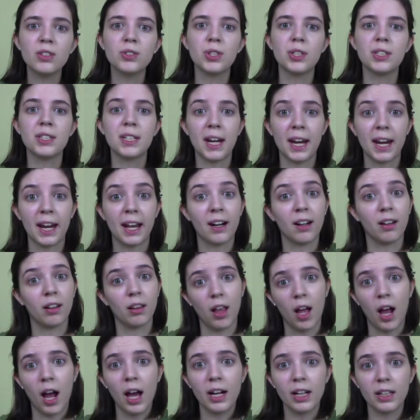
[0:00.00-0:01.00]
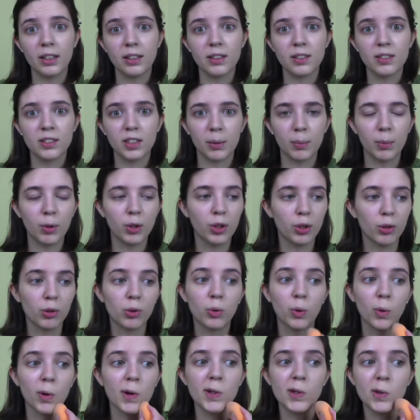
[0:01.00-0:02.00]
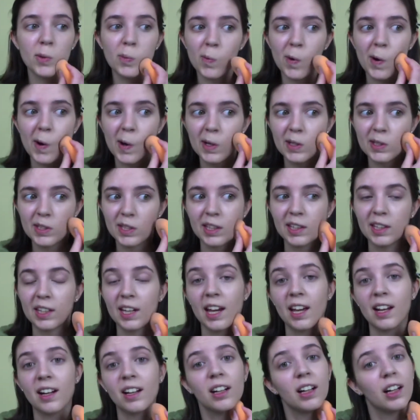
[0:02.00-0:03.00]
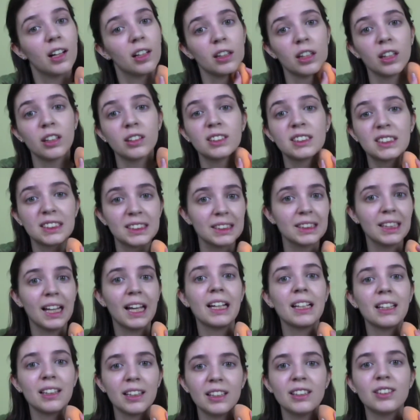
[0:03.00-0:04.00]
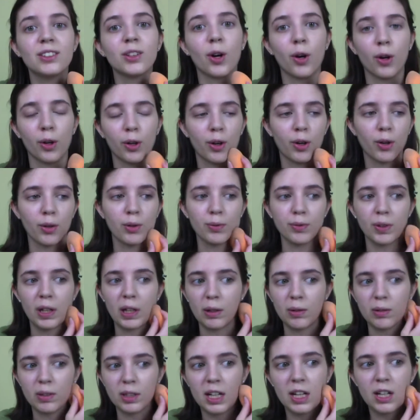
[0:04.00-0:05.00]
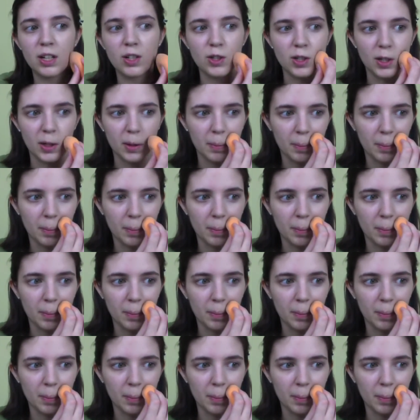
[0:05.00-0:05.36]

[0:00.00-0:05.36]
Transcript: to tan a lot in the summer, you're going to want to get a slightly darker foundation.